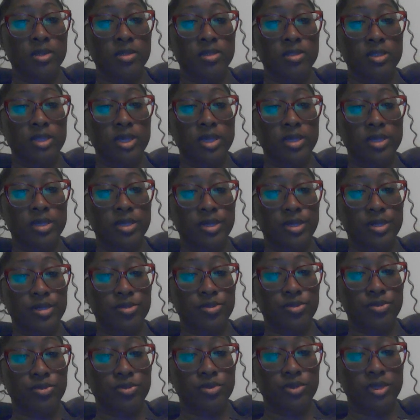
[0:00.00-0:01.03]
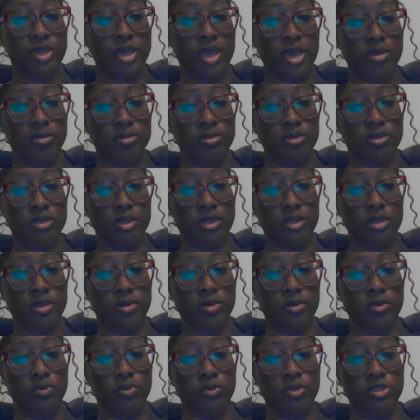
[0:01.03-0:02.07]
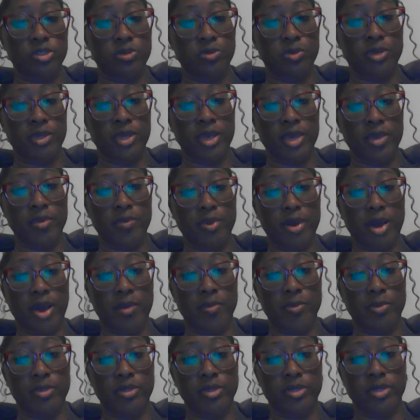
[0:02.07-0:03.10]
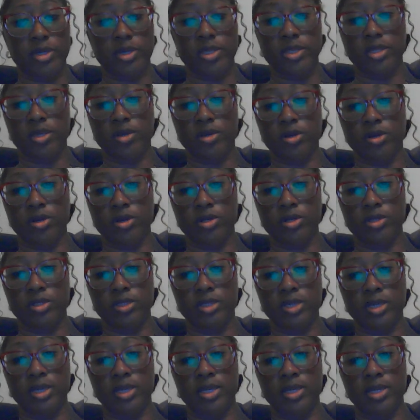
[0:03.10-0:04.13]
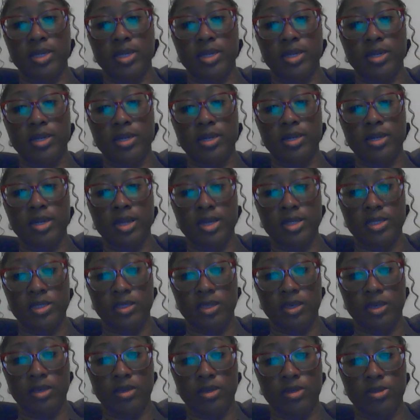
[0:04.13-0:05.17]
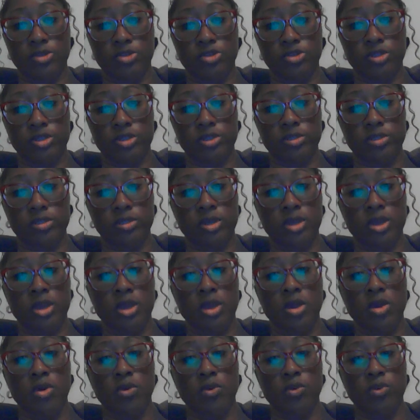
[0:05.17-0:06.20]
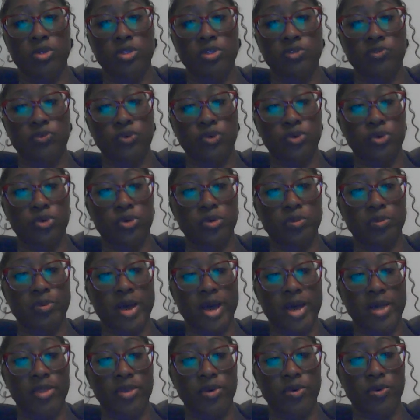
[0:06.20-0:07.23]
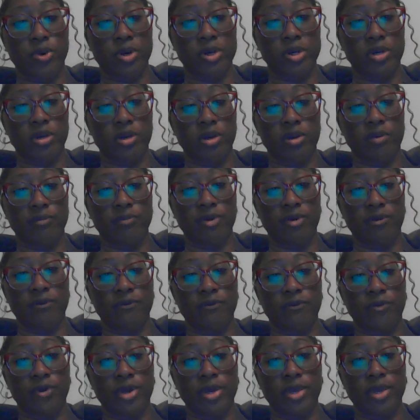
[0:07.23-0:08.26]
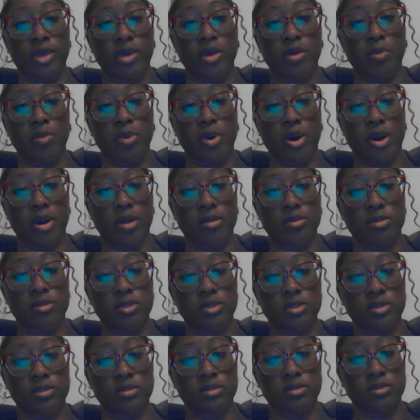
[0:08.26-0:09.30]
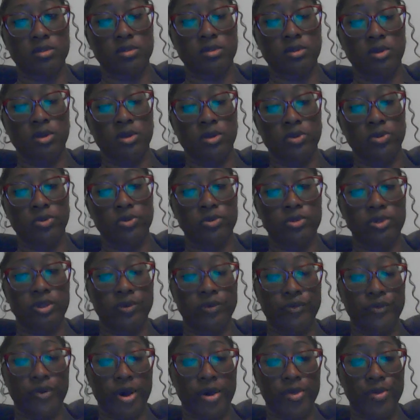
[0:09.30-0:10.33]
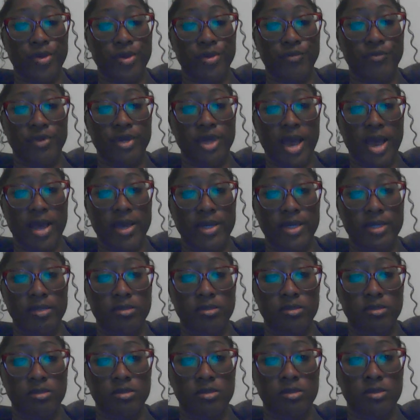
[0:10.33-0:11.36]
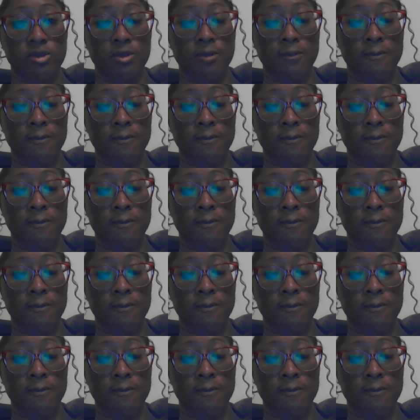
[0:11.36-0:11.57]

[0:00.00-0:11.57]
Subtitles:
Secondary school counseling, which became popular in the early 1900s, was fueled by the work of Frank Parsons, who's the father of guidance.